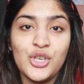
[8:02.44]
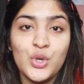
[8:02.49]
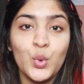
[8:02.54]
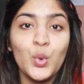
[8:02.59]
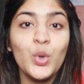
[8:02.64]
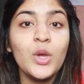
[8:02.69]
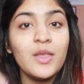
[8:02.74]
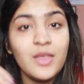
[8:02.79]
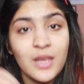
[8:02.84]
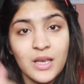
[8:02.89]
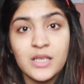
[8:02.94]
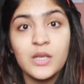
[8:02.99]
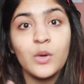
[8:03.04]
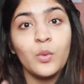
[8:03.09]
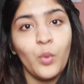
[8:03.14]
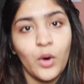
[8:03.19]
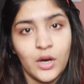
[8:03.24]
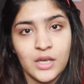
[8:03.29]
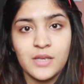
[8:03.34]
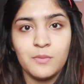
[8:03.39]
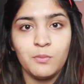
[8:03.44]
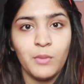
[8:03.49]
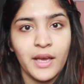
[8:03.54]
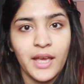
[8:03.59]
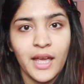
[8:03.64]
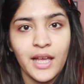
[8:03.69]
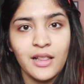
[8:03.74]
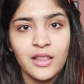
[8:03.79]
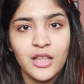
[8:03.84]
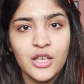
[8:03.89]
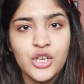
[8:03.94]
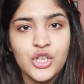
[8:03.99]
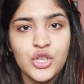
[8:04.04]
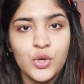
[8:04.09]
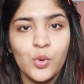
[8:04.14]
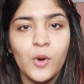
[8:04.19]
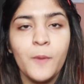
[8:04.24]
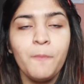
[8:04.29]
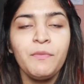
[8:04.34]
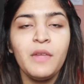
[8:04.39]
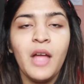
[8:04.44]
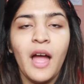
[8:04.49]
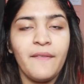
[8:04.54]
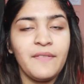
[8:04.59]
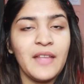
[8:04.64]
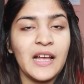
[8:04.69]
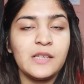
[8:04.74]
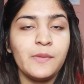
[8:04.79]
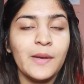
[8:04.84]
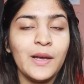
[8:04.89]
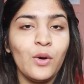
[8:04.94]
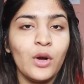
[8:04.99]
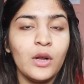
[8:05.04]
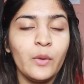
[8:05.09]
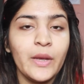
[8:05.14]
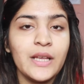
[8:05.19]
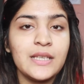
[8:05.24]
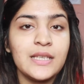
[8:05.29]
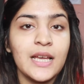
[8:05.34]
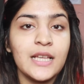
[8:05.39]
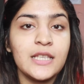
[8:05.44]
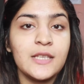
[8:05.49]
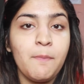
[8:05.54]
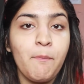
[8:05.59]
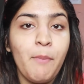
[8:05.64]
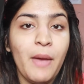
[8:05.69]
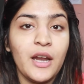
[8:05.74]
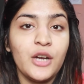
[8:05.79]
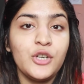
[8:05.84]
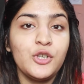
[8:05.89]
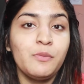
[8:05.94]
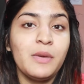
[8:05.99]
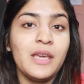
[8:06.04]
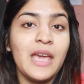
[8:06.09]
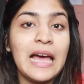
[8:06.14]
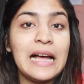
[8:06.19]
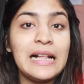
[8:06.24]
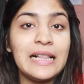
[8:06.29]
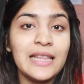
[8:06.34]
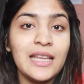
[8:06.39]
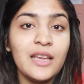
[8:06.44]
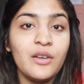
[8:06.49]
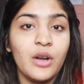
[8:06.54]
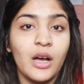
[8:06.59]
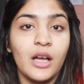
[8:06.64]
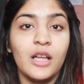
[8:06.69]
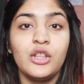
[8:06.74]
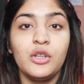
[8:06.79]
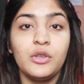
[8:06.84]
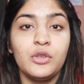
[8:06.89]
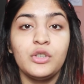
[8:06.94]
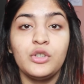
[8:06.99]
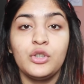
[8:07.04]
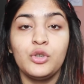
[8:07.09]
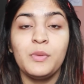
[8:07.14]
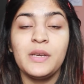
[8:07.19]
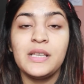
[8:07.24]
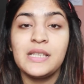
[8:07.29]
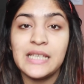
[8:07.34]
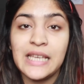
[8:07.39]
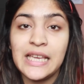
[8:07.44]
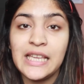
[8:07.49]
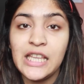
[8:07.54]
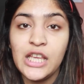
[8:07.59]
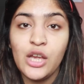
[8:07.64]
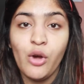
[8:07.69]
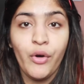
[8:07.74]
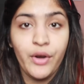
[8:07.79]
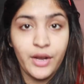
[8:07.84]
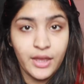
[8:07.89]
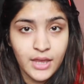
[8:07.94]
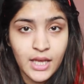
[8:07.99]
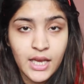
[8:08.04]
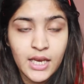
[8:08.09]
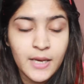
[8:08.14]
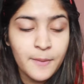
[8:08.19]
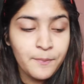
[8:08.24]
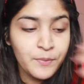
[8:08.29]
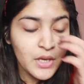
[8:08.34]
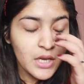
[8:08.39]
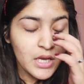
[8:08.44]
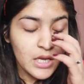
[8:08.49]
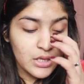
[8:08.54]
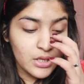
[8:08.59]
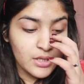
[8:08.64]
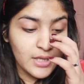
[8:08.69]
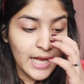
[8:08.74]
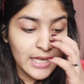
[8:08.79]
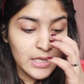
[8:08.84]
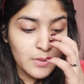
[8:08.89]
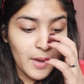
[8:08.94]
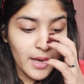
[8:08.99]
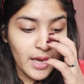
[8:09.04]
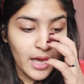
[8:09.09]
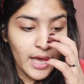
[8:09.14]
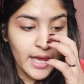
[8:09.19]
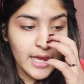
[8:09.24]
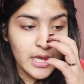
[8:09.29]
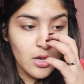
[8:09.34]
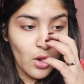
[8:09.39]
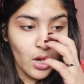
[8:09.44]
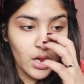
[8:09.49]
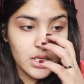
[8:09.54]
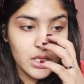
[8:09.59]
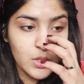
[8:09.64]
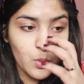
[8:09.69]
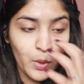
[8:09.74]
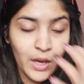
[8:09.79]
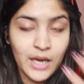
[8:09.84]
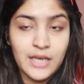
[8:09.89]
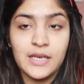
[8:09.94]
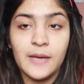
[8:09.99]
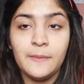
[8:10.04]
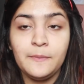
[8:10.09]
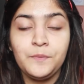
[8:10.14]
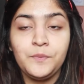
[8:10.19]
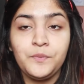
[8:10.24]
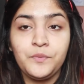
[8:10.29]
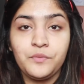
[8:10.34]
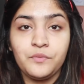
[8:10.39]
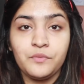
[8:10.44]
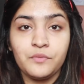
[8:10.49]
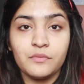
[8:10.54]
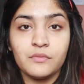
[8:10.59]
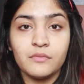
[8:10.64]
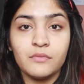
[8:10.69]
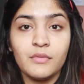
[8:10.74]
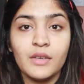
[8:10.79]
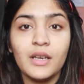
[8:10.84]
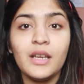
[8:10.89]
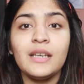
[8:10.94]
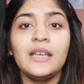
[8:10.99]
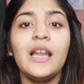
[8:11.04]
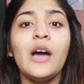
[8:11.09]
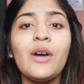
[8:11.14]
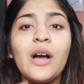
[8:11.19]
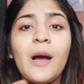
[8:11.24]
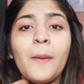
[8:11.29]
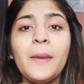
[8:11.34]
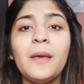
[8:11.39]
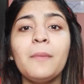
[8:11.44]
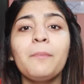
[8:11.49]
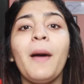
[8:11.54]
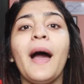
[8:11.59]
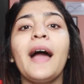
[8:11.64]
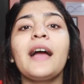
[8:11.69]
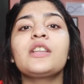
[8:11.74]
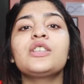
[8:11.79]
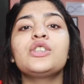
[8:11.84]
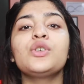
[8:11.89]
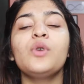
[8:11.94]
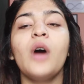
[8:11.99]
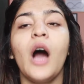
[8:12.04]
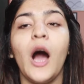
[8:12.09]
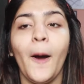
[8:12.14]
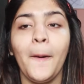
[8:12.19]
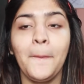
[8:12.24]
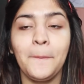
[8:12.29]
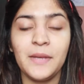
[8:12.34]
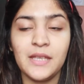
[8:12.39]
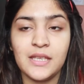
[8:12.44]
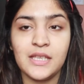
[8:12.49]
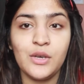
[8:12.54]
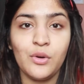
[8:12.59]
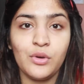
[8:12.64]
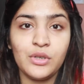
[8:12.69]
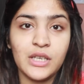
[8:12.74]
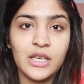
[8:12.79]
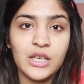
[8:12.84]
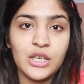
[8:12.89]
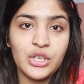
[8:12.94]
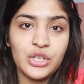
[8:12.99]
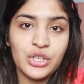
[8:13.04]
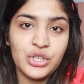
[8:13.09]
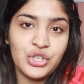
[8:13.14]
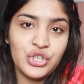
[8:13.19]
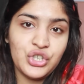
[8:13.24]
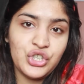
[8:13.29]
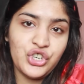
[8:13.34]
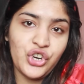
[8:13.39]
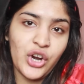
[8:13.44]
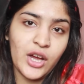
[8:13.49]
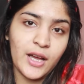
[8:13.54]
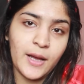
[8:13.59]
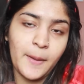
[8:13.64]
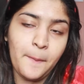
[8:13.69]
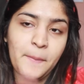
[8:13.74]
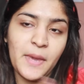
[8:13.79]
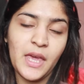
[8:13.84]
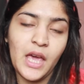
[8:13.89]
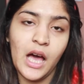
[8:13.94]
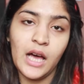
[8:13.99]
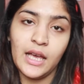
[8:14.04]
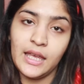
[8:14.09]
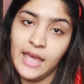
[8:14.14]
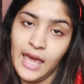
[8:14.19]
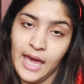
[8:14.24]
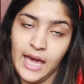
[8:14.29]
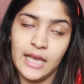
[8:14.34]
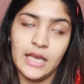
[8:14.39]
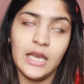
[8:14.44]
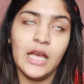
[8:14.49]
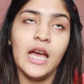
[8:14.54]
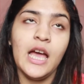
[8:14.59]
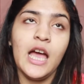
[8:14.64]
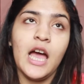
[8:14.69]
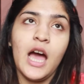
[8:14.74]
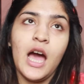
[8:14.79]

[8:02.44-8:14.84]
issue. This was my health issue. And that's why I always say it's better to be healthy rather than to be skinny or thin. So that's why I lost weight. Now coming back to how PCOD struck me again.